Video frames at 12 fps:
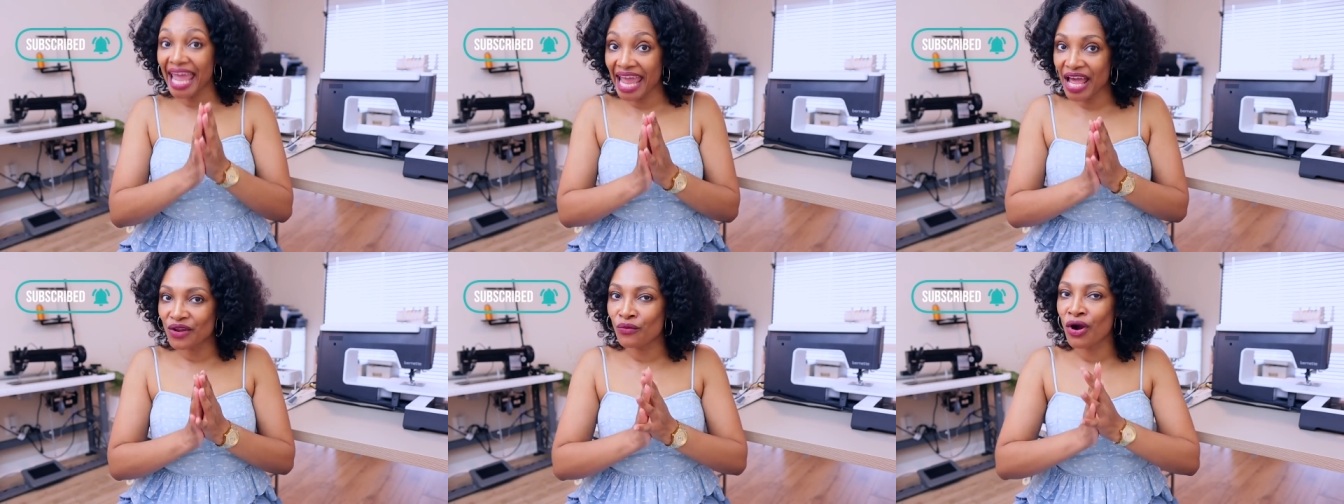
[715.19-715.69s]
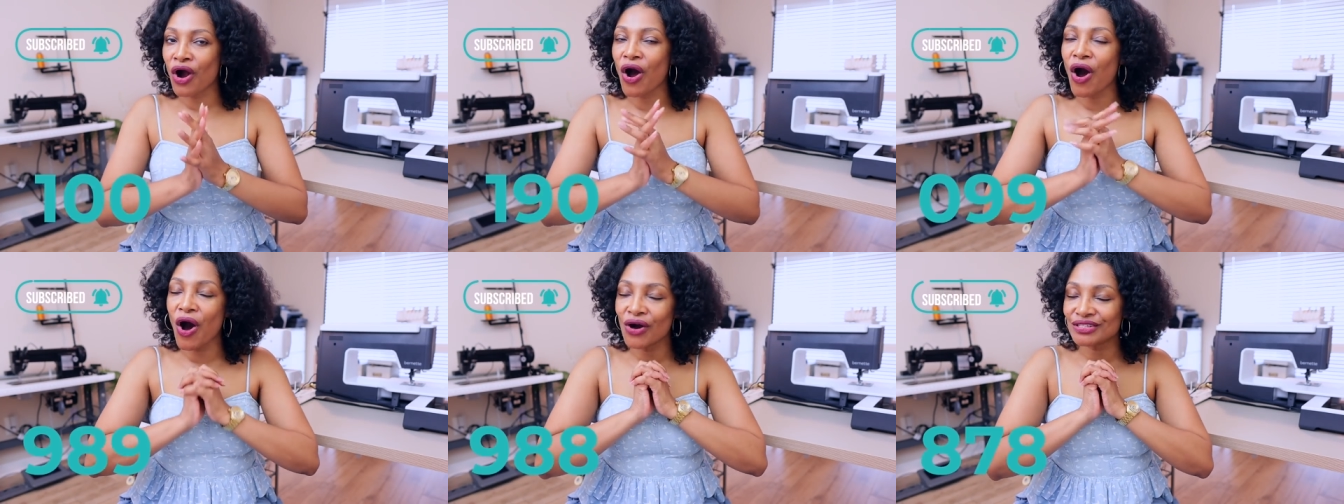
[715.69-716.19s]
And we're
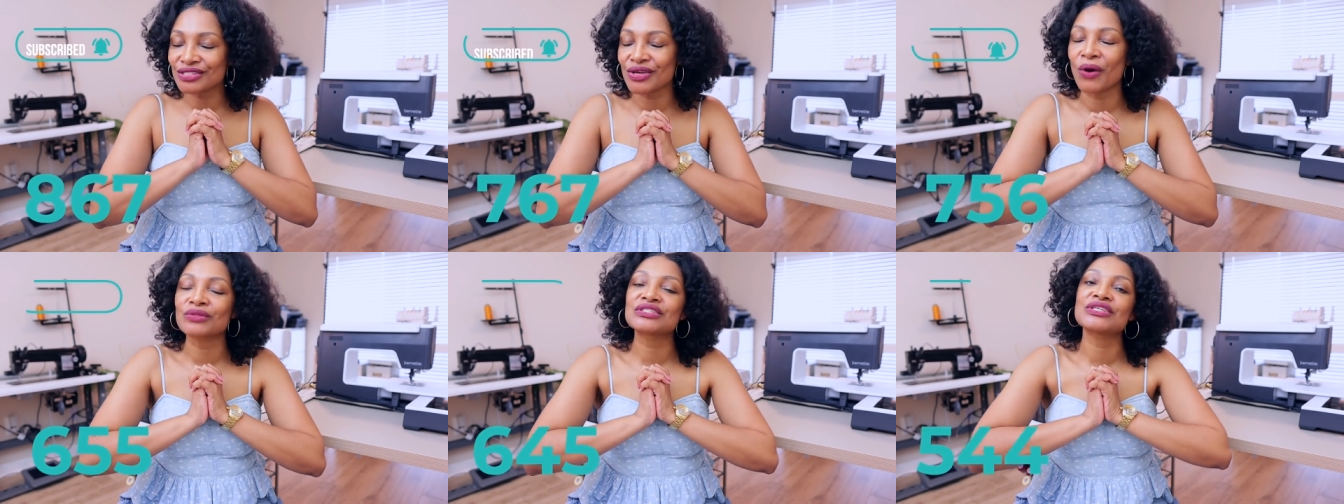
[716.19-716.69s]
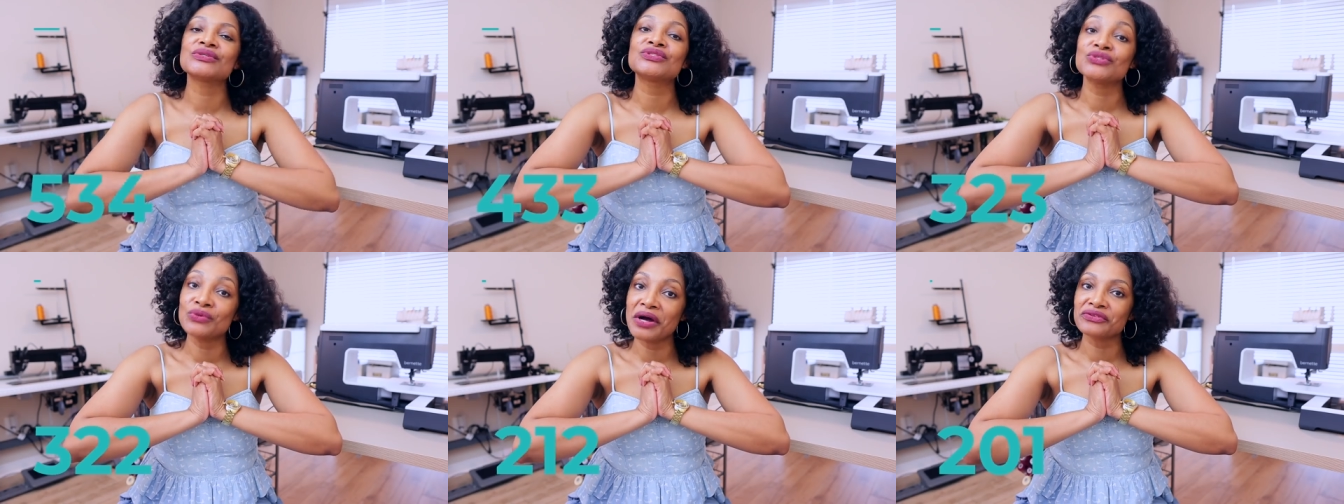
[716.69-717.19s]
also to
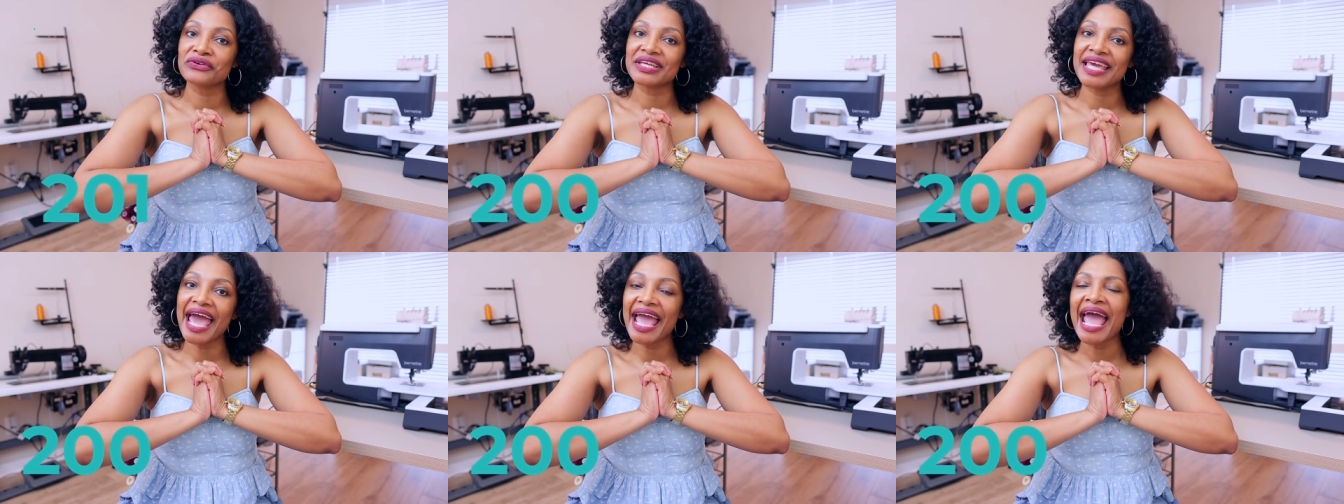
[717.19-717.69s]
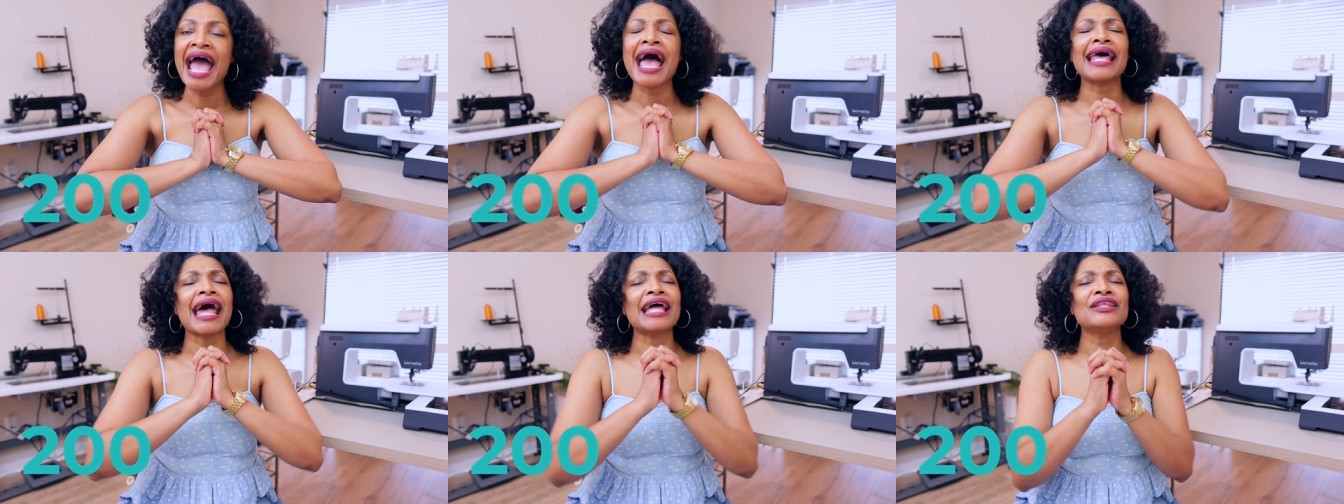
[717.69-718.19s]
200K,
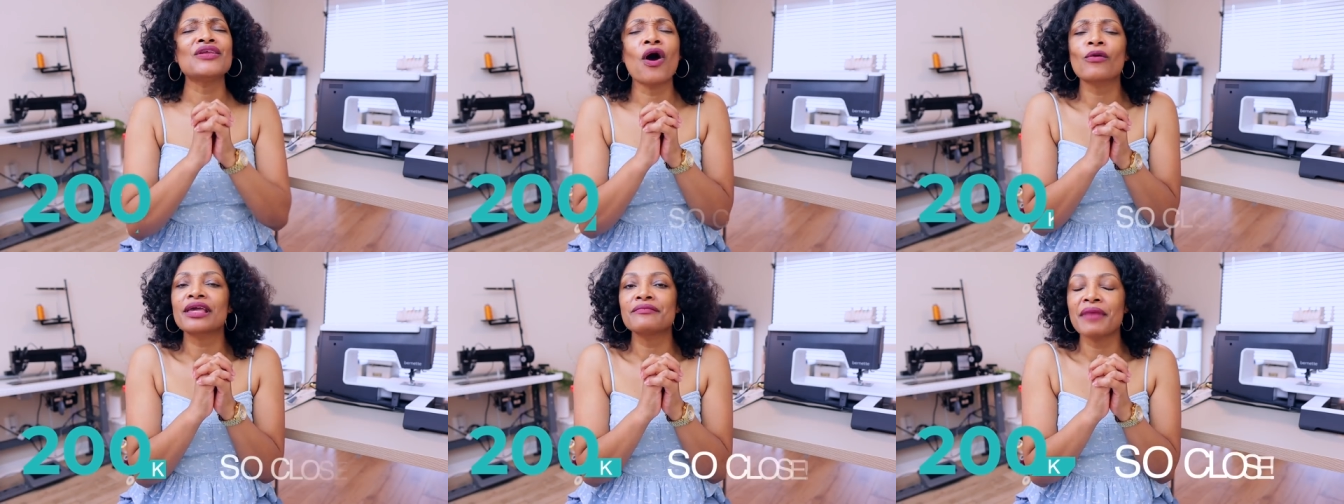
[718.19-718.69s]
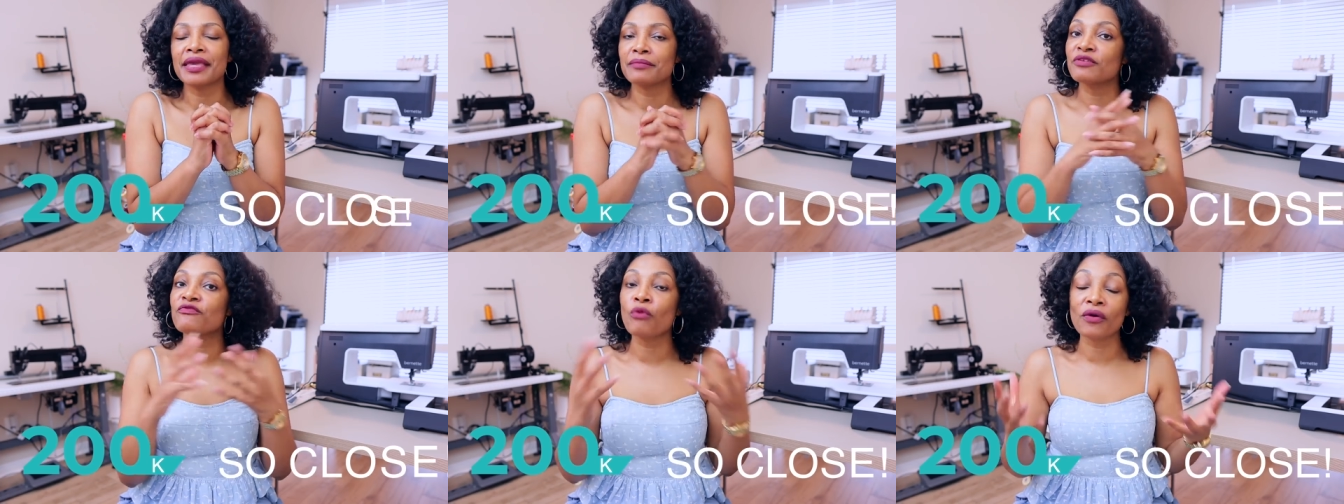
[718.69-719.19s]
and I know we can make it
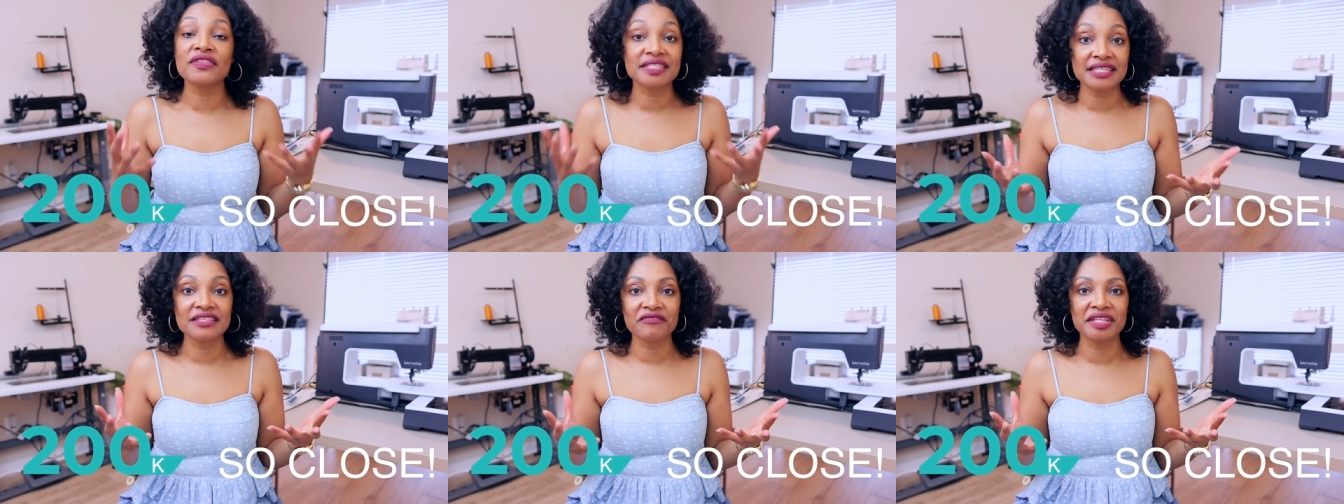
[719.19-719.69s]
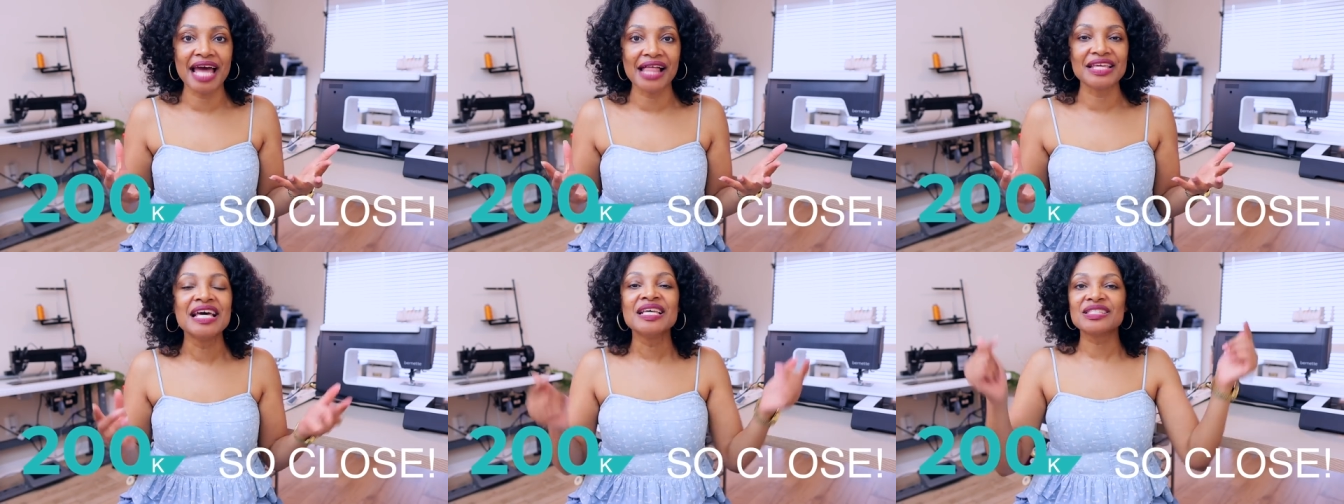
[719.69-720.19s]
before the season
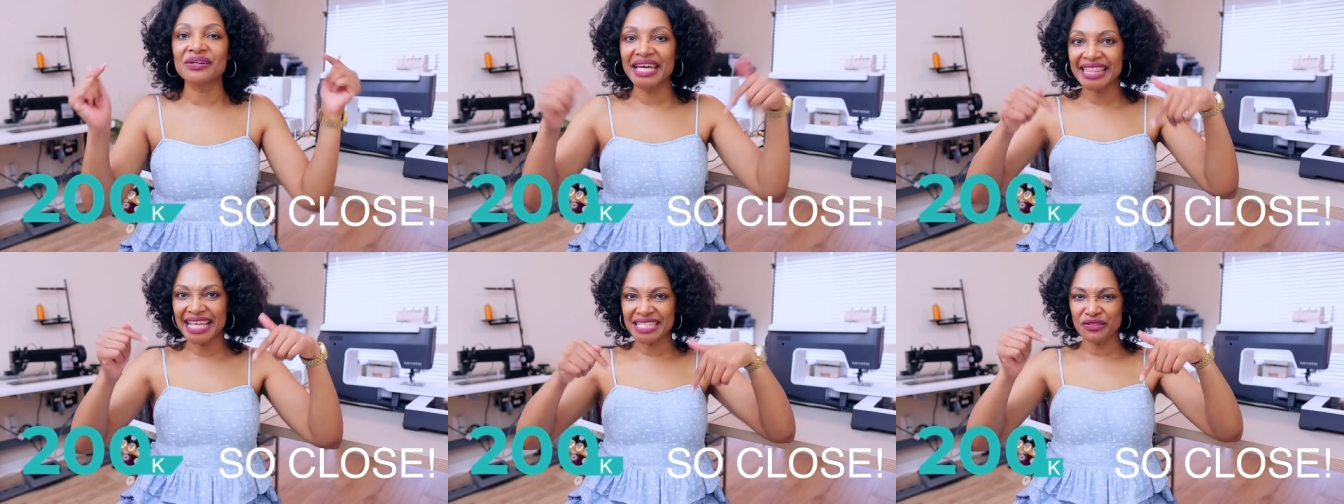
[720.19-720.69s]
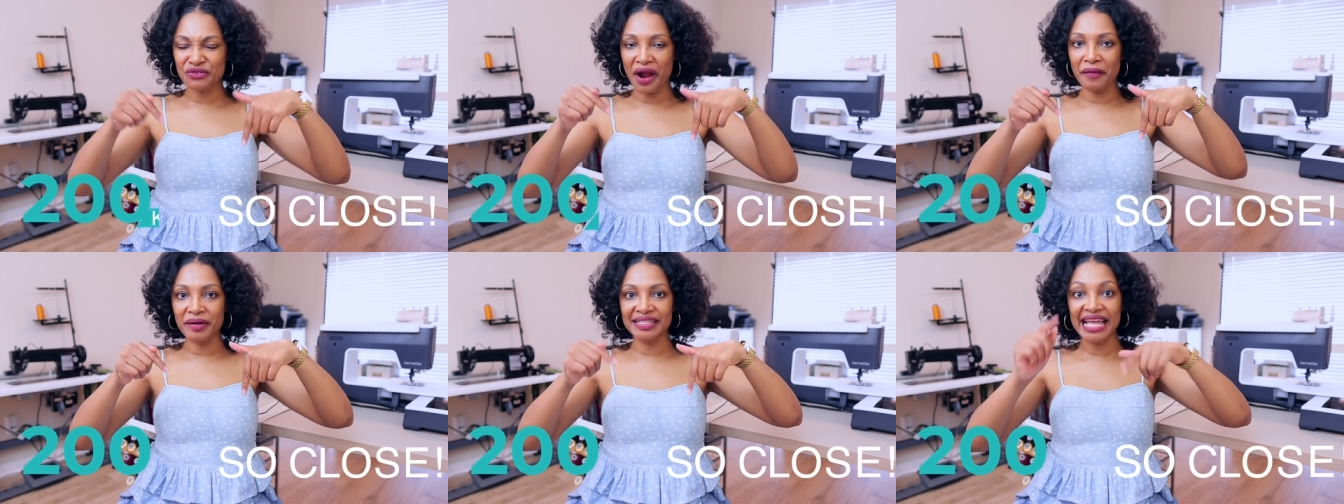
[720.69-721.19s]
finale. So hit that
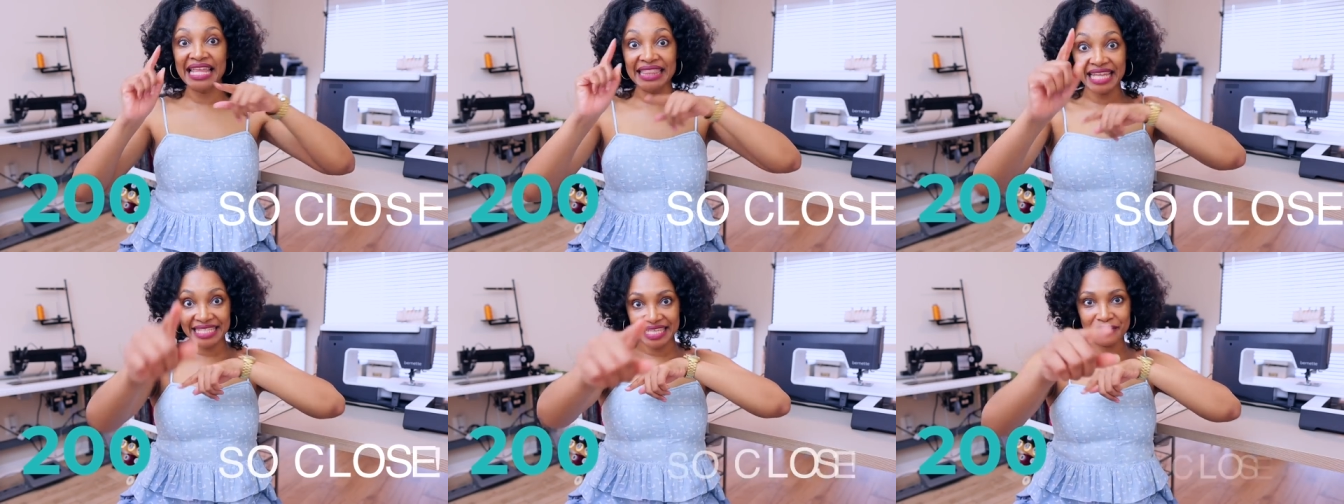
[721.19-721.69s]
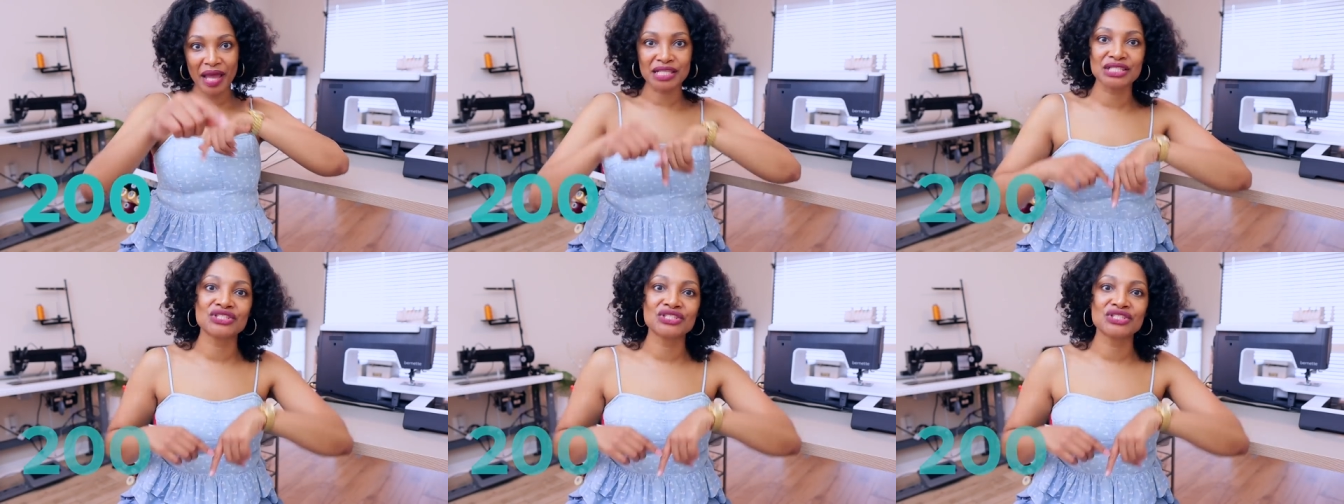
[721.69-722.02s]
subscribe button and let's get back to